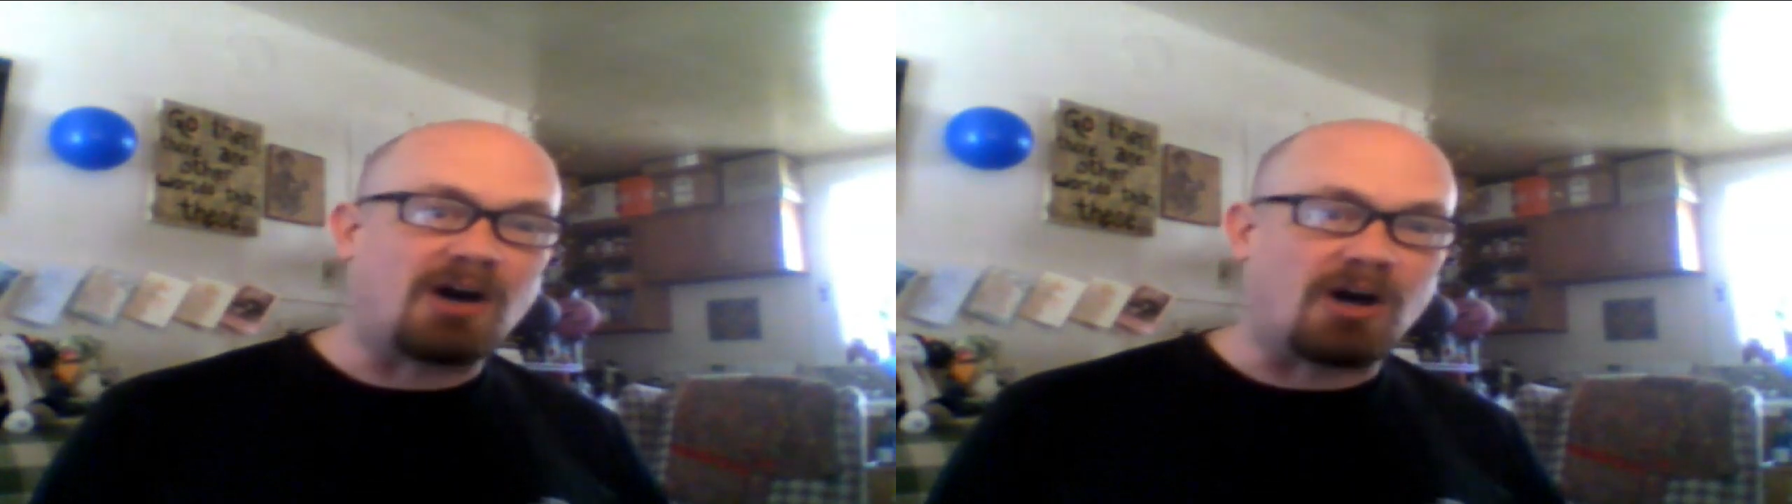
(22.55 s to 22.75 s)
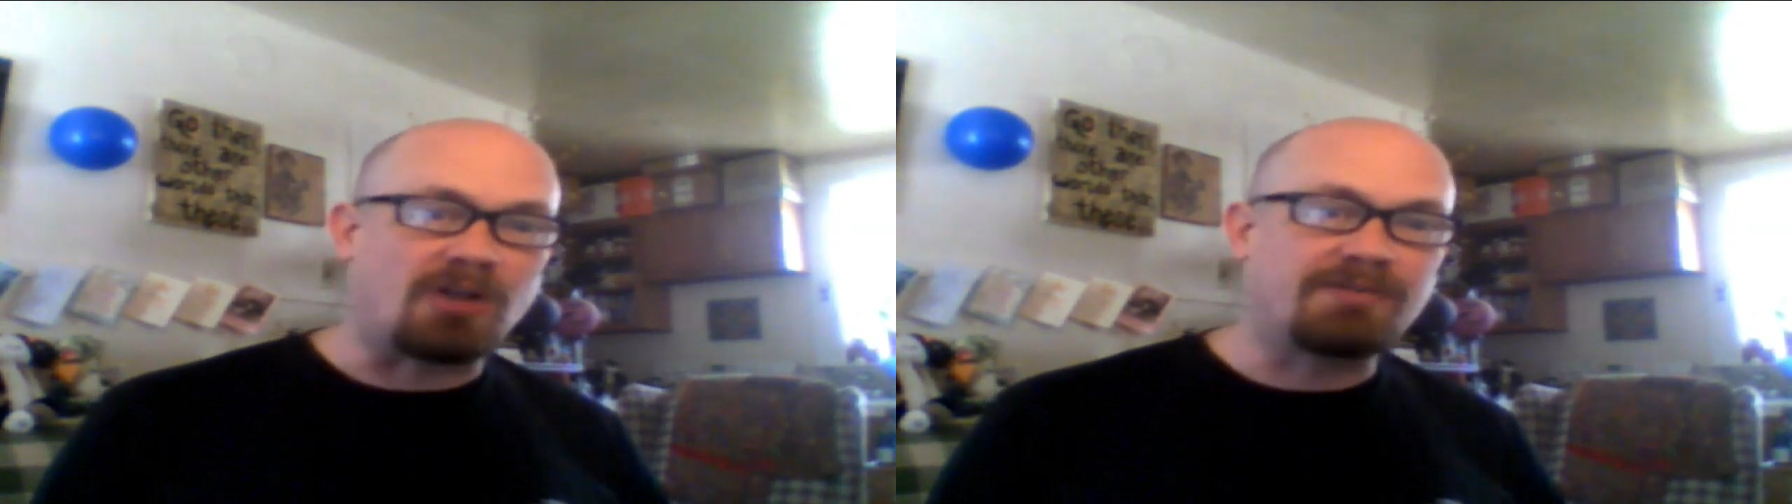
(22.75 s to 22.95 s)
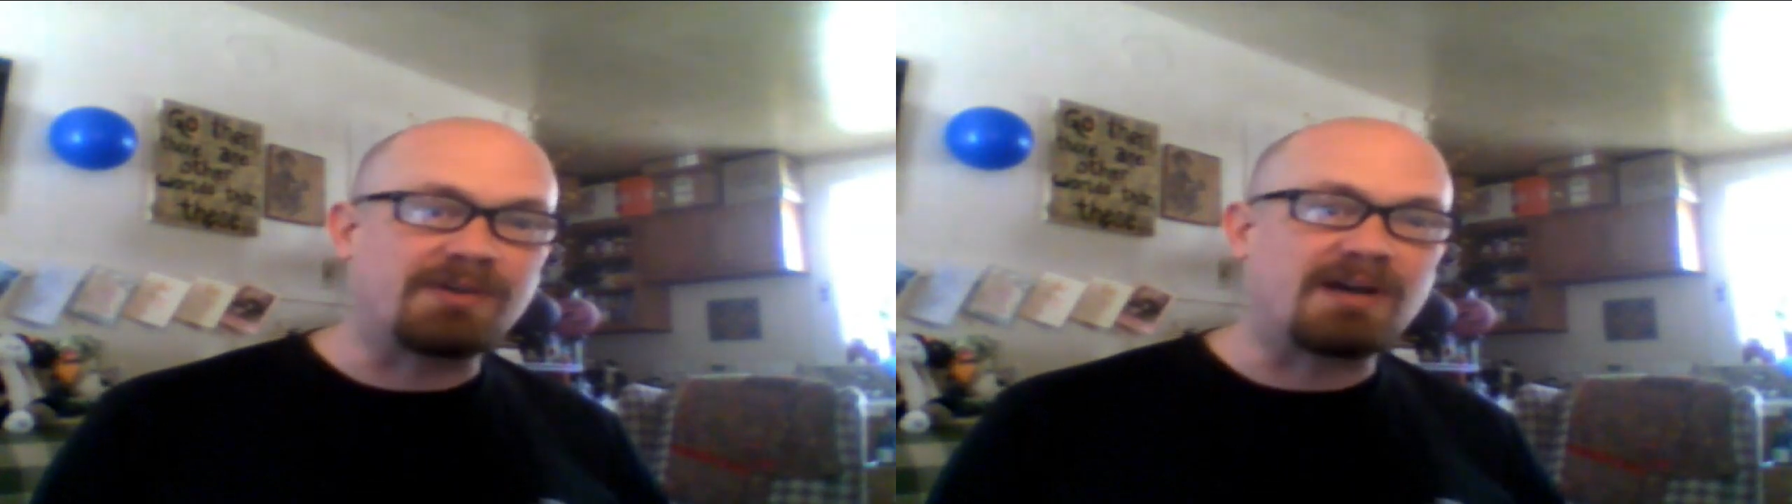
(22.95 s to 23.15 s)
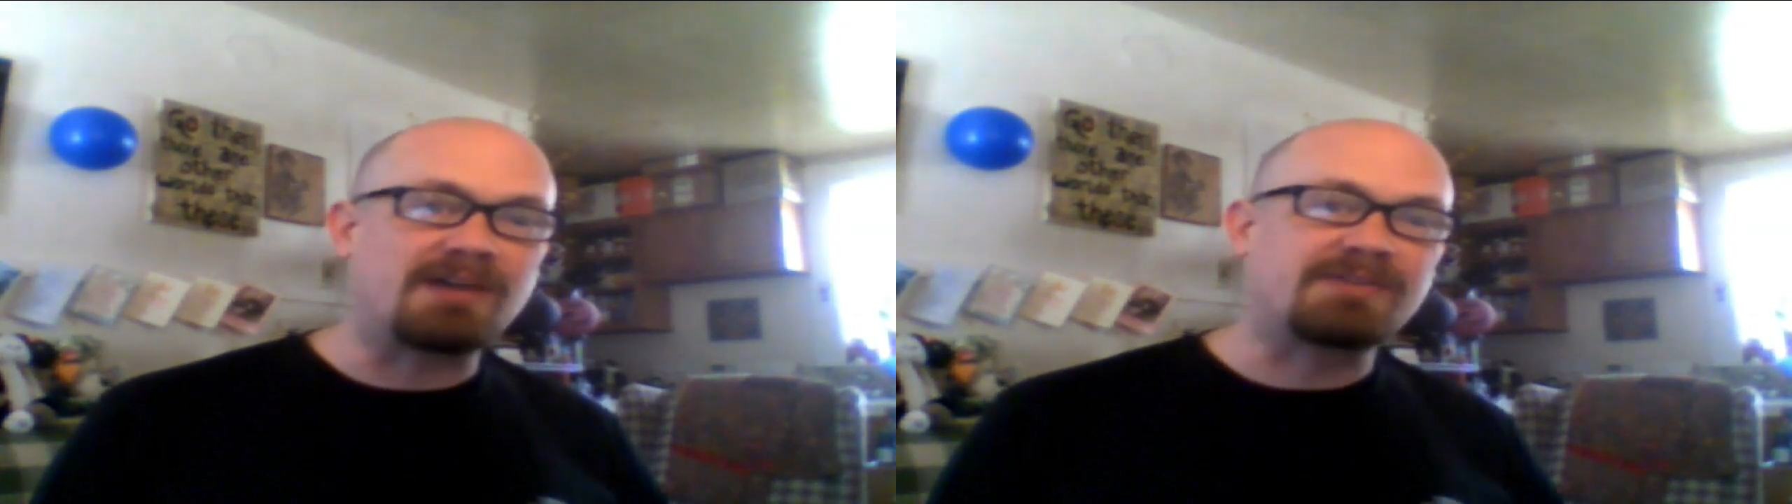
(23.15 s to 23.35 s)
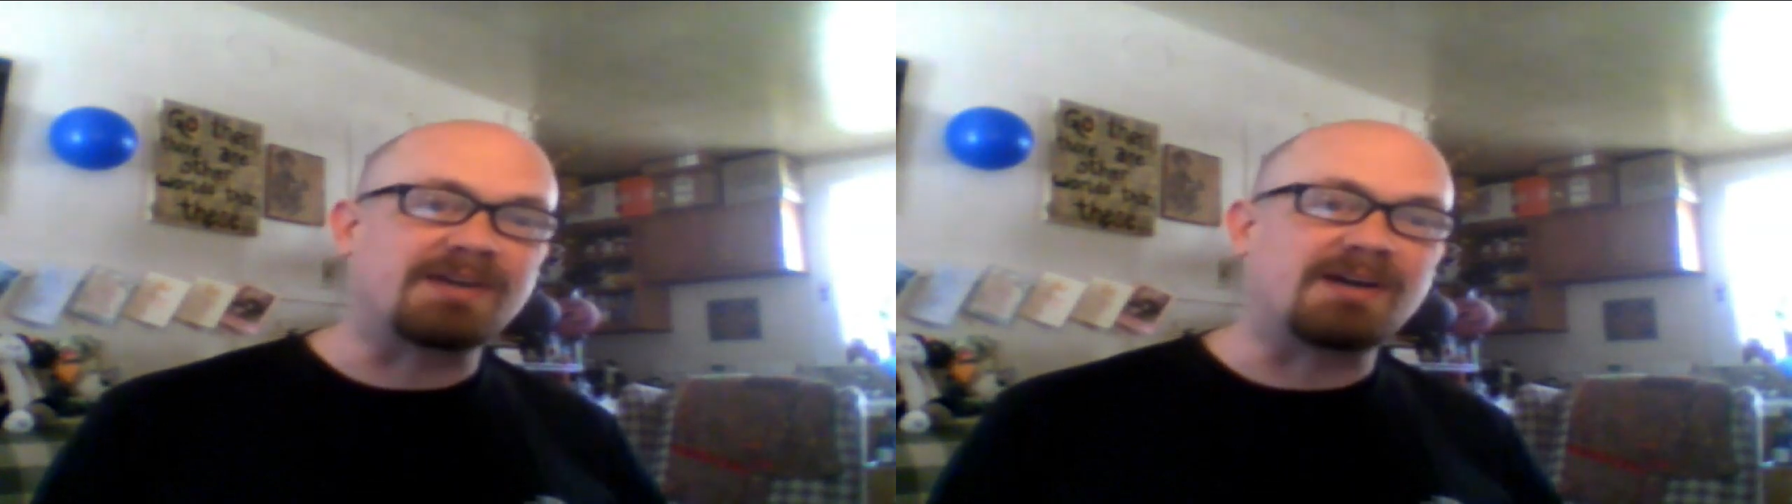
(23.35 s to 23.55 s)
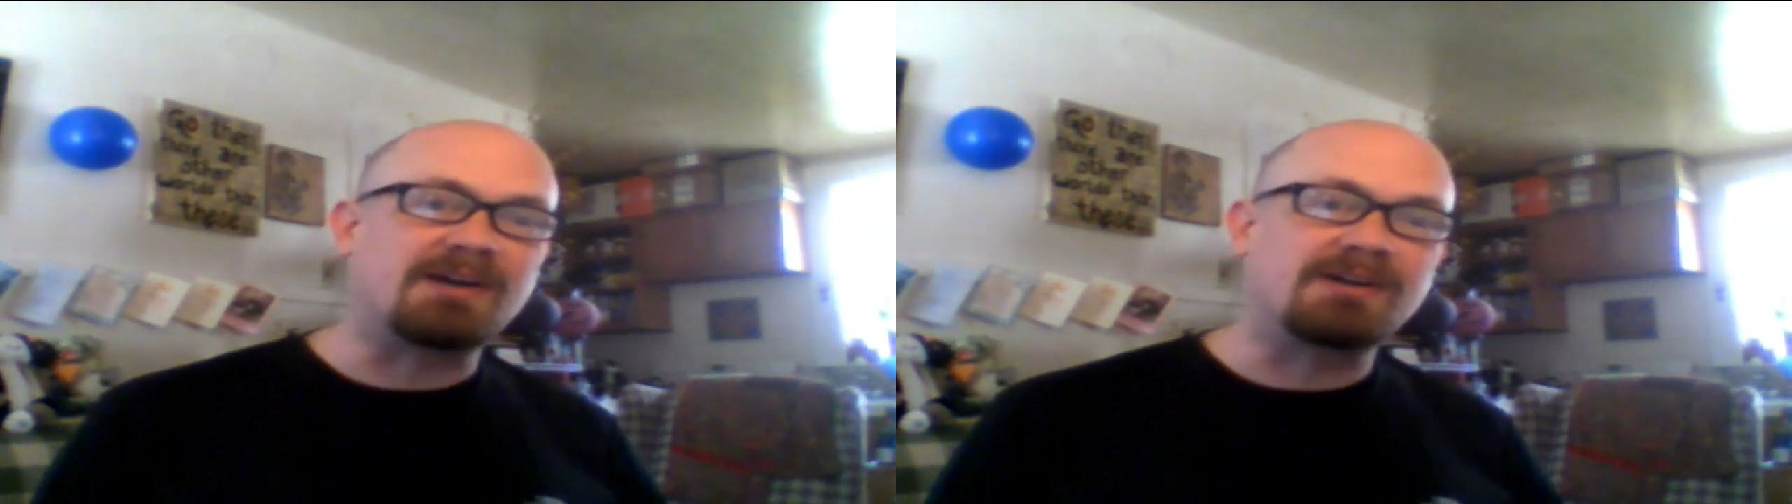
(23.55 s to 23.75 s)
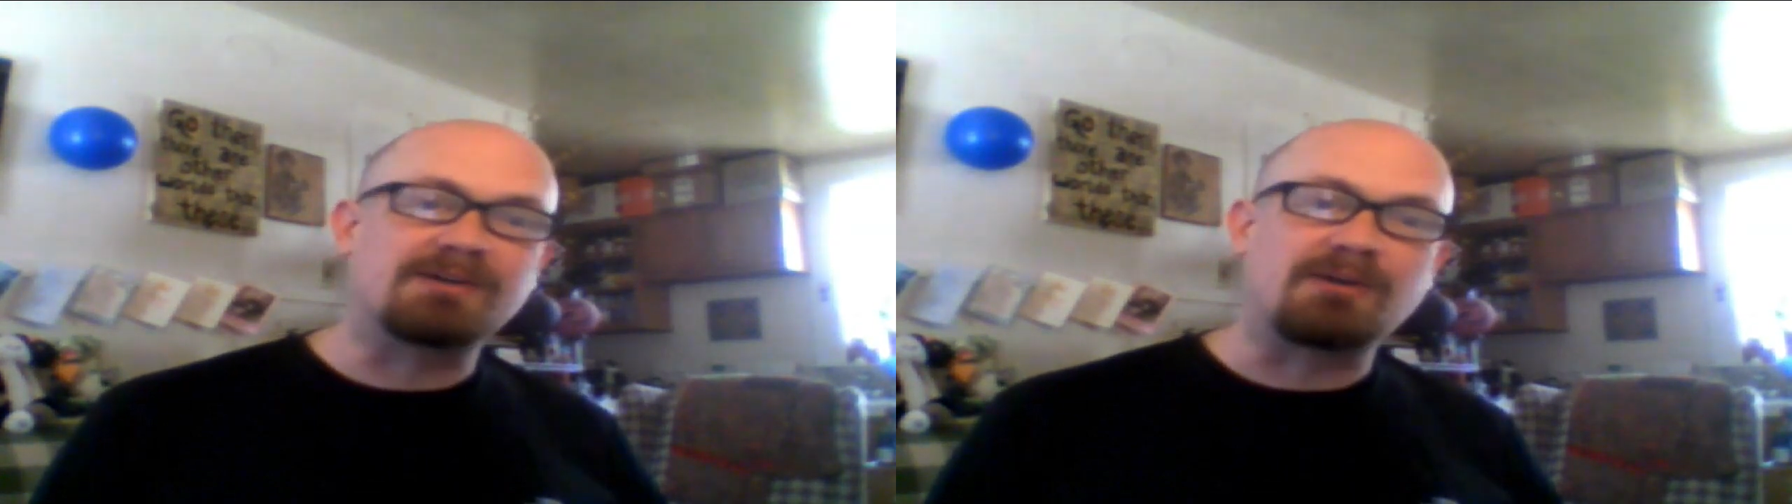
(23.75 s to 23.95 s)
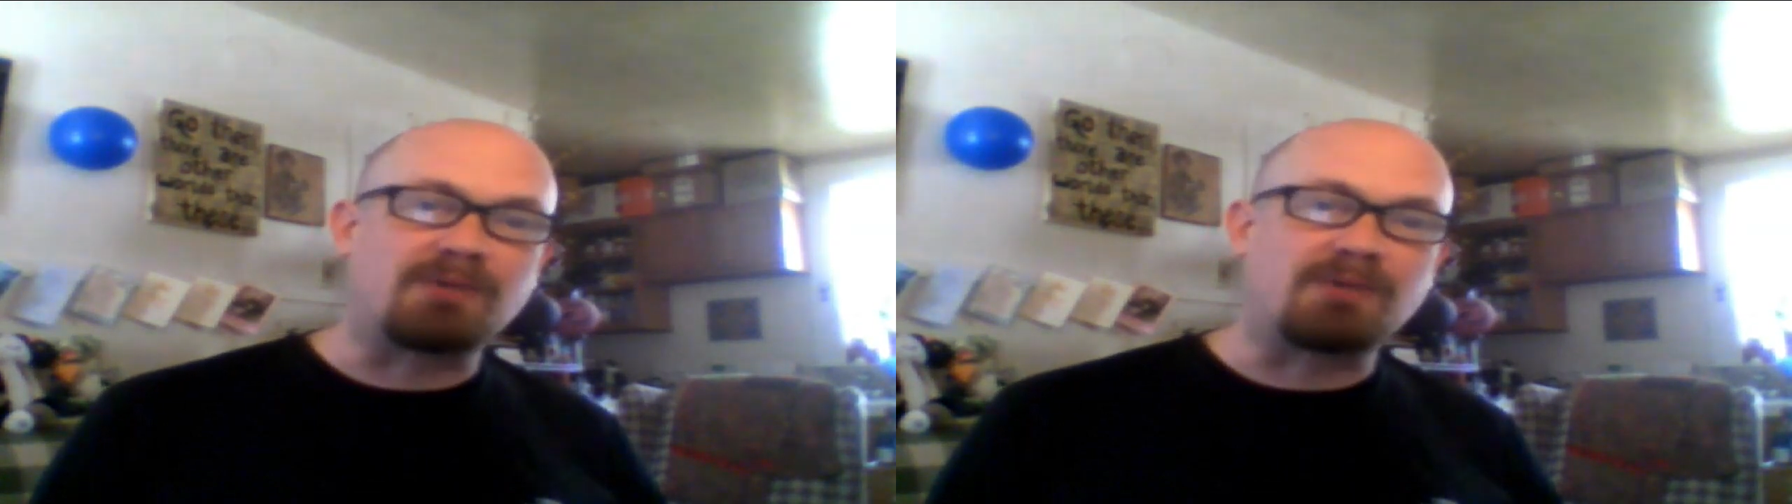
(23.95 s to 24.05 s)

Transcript: all of you out there